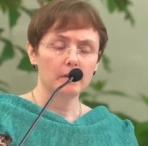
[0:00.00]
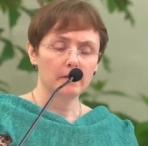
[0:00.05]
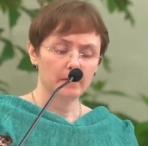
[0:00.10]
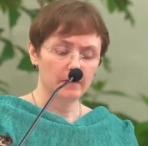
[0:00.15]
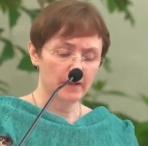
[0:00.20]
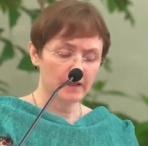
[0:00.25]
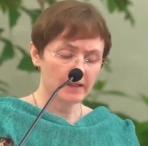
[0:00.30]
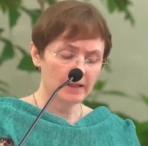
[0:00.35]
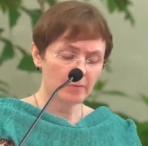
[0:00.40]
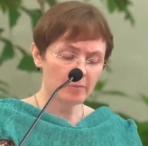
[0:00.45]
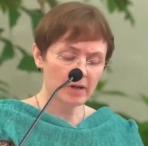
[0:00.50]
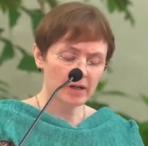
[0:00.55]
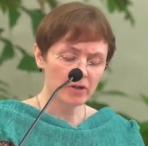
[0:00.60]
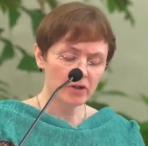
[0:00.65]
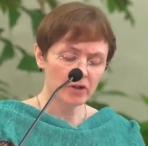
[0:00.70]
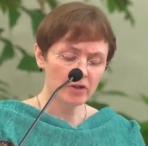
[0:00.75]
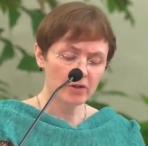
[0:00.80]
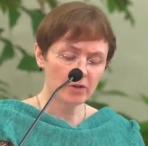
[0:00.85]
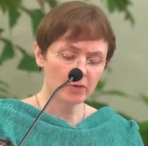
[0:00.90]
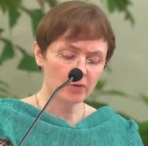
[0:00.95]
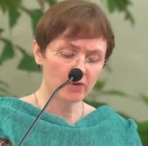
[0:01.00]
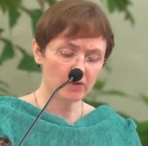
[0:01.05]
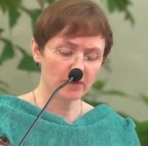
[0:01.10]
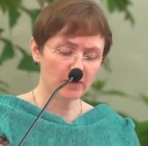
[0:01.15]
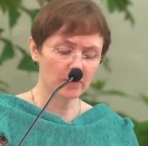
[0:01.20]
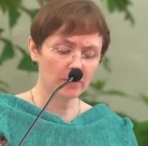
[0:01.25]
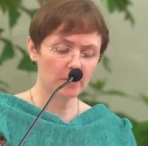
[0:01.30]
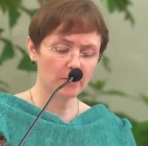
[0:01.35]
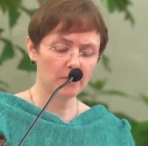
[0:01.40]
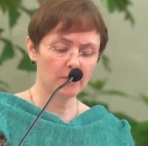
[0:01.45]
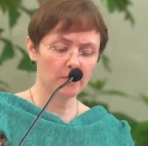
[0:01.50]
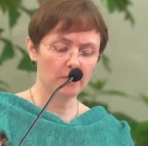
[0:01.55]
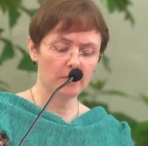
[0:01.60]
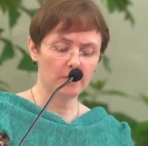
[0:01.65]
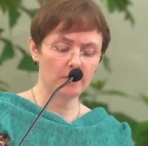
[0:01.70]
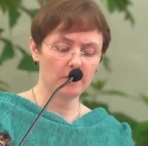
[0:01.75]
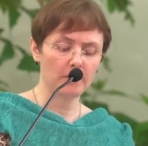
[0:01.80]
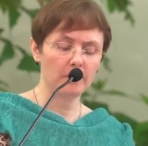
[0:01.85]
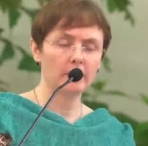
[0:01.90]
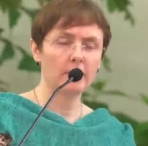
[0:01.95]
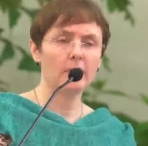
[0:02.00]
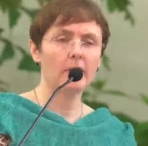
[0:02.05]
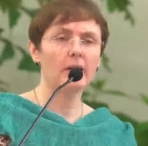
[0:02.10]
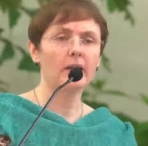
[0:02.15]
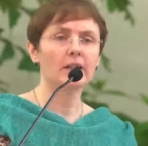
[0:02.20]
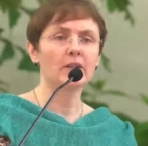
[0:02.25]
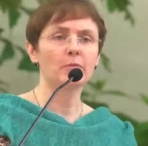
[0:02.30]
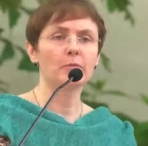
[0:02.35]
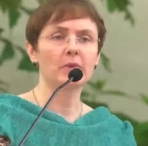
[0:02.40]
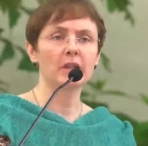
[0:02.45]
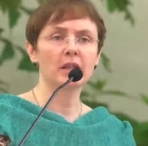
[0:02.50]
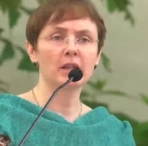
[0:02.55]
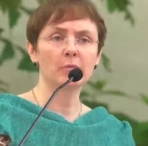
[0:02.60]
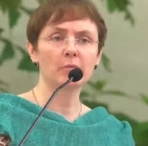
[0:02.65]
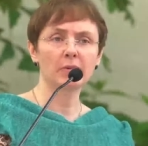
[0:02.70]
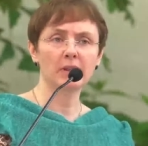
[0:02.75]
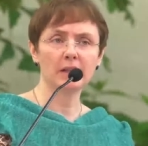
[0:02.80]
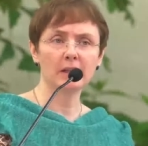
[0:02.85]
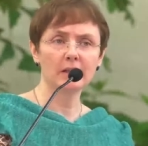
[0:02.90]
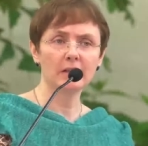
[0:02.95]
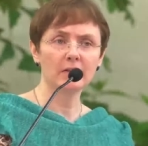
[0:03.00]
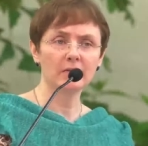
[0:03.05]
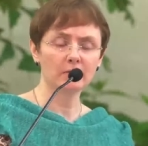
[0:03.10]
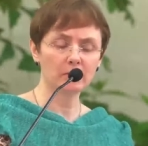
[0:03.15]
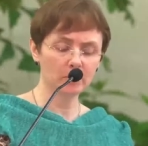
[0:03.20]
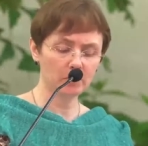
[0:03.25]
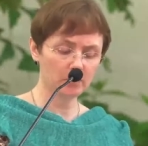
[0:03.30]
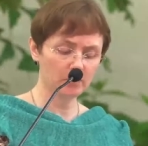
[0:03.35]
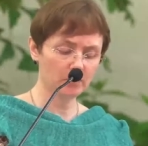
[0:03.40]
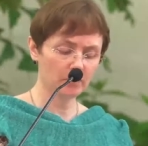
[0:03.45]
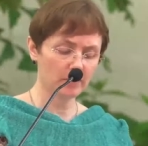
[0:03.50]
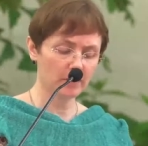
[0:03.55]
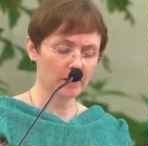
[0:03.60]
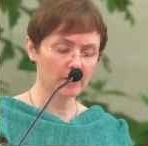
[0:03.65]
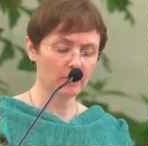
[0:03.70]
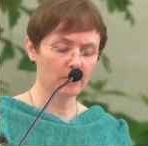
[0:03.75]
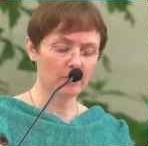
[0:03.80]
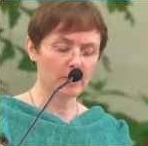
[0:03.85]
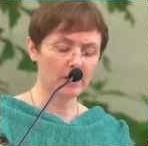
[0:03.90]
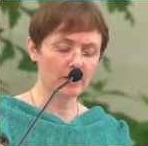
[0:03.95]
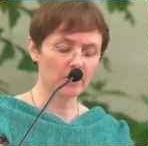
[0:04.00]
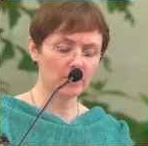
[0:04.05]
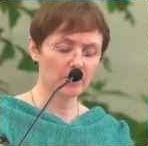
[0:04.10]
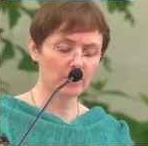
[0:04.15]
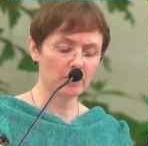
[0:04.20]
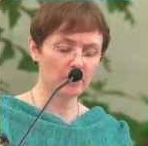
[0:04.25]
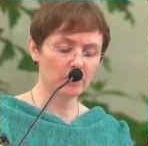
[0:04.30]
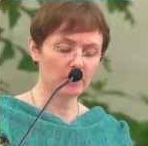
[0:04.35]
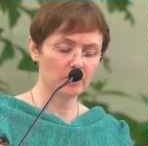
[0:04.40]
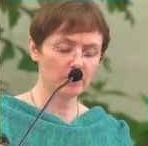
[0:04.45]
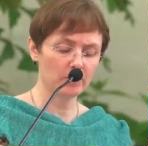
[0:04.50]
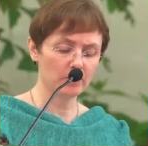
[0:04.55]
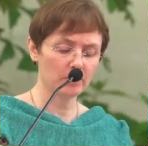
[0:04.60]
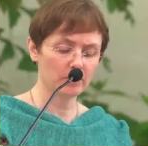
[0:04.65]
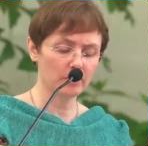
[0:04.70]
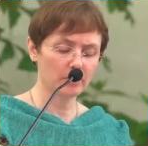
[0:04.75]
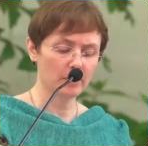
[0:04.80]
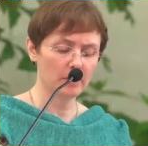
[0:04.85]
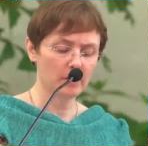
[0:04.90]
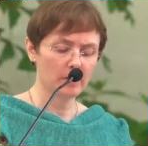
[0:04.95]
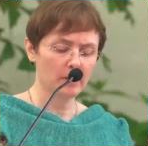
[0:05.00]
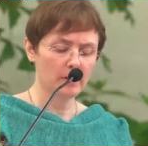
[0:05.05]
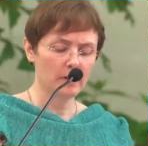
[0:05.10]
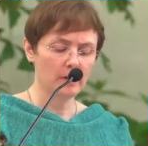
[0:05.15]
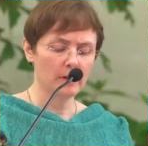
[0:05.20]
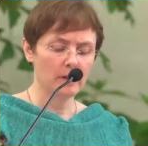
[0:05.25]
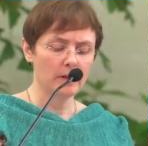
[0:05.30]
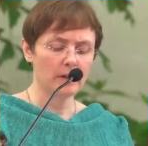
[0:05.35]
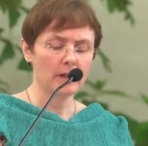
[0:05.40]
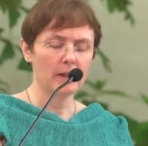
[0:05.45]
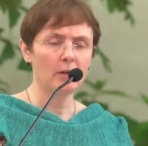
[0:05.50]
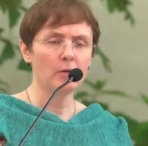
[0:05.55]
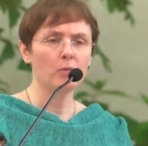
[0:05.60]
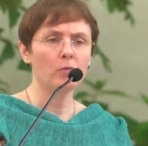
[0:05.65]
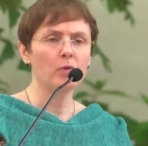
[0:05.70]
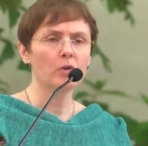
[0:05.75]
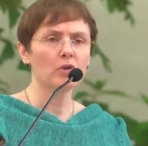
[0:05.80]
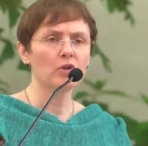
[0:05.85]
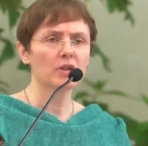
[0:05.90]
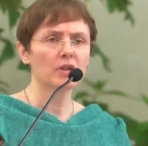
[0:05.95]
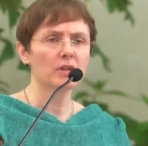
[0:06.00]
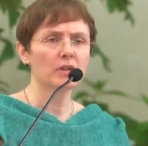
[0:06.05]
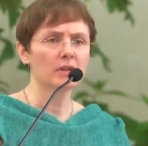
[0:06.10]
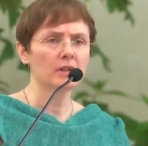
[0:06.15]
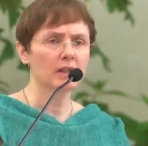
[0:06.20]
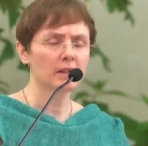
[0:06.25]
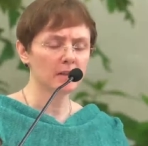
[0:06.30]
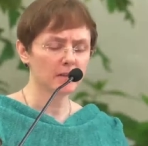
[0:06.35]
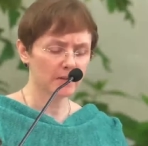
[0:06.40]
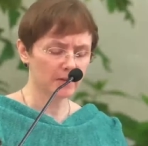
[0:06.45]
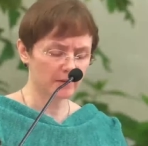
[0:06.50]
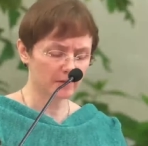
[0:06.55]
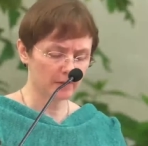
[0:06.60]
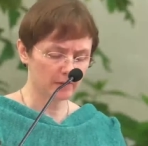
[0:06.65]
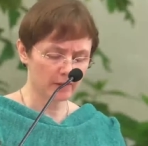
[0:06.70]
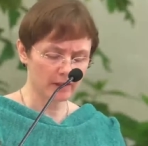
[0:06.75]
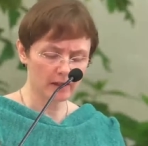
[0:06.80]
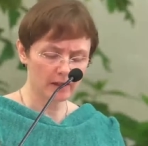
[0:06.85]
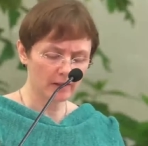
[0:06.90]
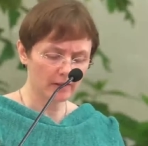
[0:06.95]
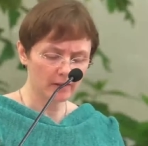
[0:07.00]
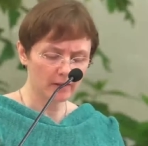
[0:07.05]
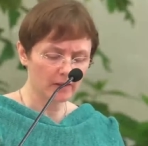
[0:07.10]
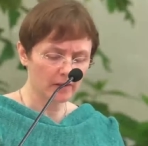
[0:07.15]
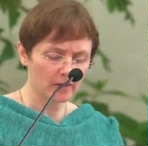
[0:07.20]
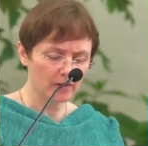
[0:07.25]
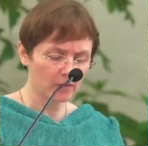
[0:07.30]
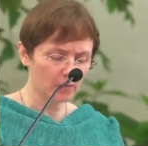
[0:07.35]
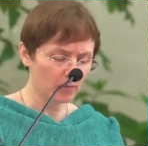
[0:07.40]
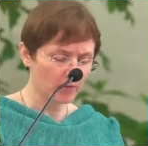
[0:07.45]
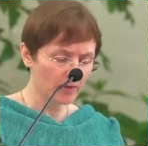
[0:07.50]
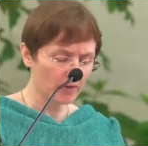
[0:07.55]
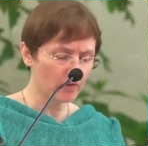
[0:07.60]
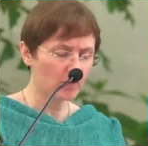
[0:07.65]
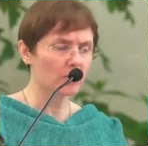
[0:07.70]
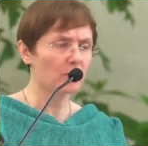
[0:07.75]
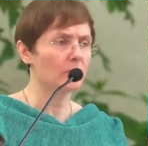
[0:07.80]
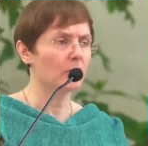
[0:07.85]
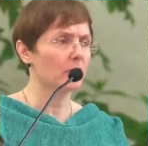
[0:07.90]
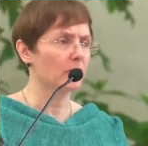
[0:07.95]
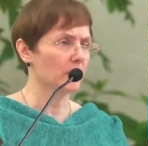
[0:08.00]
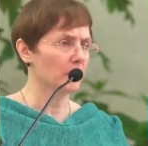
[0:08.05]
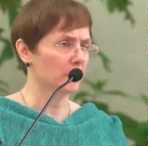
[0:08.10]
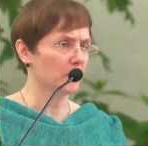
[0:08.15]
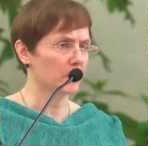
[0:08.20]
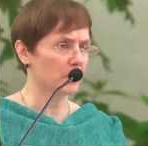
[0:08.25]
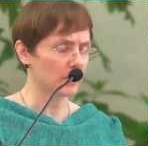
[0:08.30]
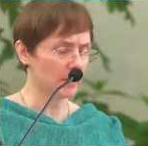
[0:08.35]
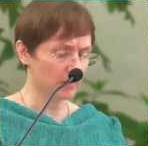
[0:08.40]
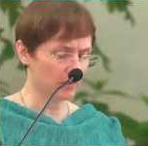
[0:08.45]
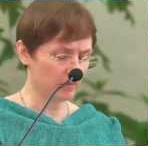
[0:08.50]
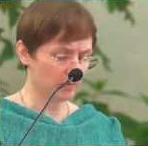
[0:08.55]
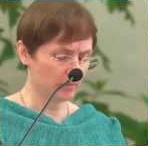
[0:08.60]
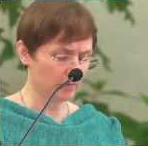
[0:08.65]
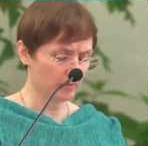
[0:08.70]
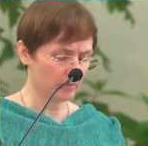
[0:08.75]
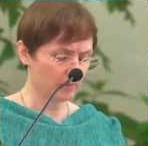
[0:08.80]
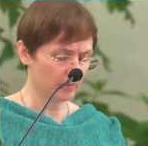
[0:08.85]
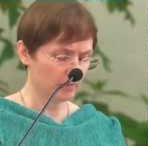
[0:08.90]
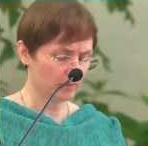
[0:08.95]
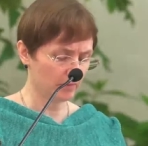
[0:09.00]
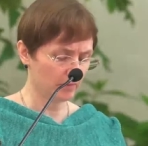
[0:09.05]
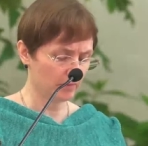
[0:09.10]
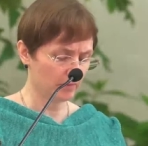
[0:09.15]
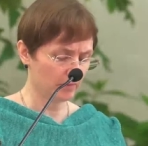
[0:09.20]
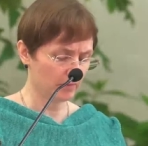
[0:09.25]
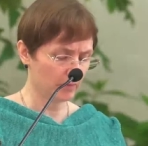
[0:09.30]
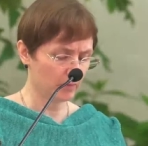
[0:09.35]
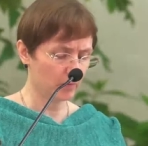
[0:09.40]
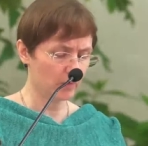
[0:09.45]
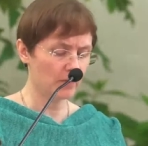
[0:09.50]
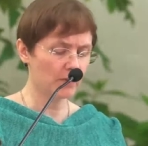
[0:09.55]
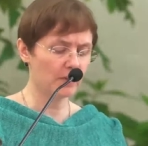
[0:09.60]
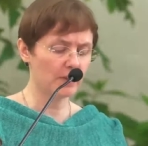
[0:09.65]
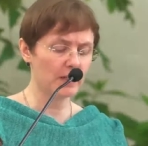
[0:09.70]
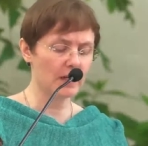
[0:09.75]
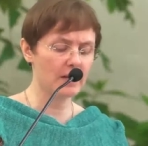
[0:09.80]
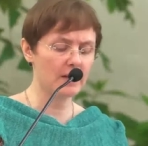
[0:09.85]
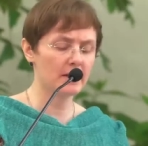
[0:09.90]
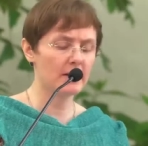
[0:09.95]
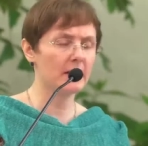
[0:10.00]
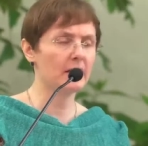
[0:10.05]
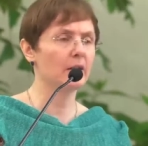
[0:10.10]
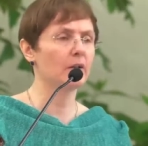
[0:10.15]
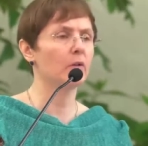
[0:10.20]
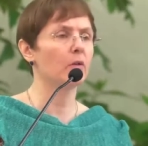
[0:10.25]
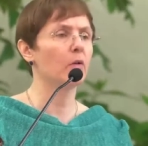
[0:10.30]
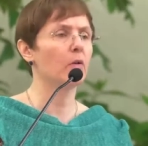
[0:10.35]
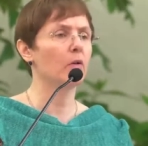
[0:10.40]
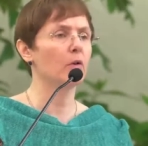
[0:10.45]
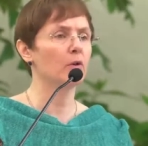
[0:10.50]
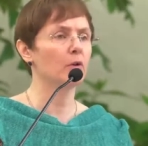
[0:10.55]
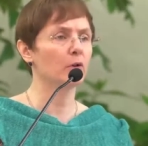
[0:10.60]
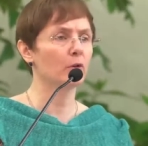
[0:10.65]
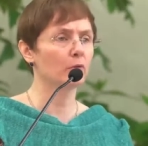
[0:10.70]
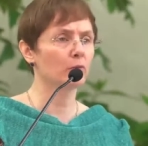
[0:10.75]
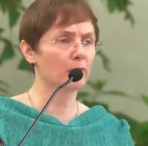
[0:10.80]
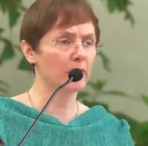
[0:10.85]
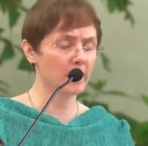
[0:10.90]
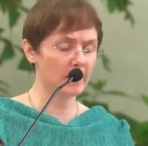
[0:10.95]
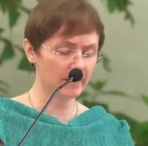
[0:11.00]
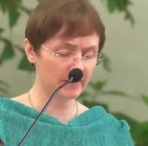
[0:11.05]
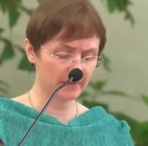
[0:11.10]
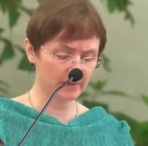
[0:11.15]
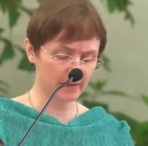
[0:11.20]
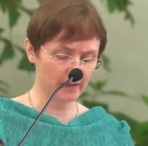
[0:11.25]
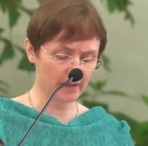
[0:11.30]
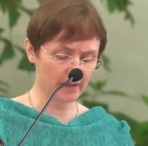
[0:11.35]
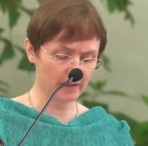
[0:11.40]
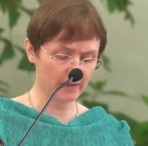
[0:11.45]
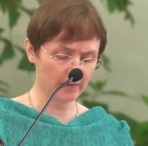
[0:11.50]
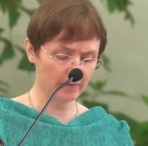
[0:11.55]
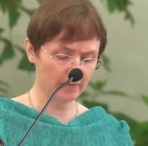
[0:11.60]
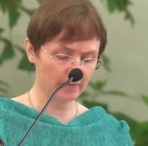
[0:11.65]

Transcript: Then imagine yourself as being peaceful and rational and watching another version of yourself who is standing on your right side.